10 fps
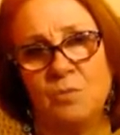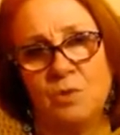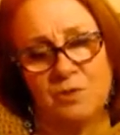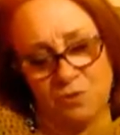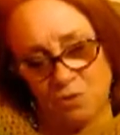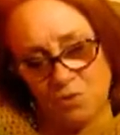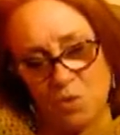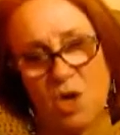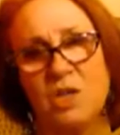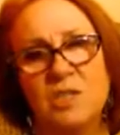with a few
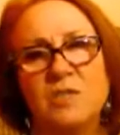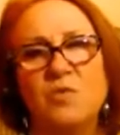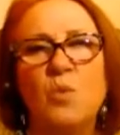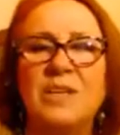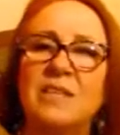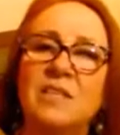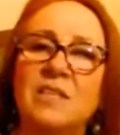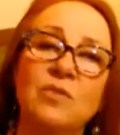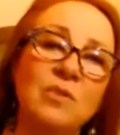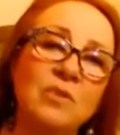words of
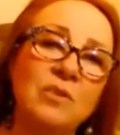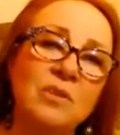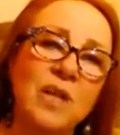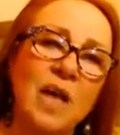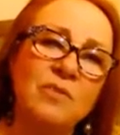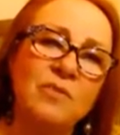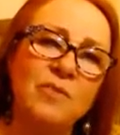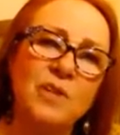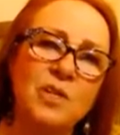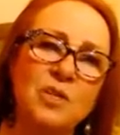wistful,
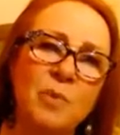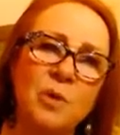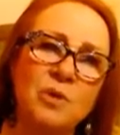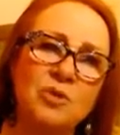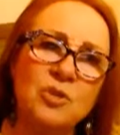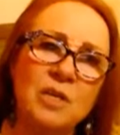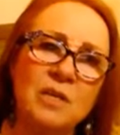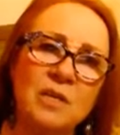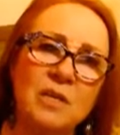unfinished poetry.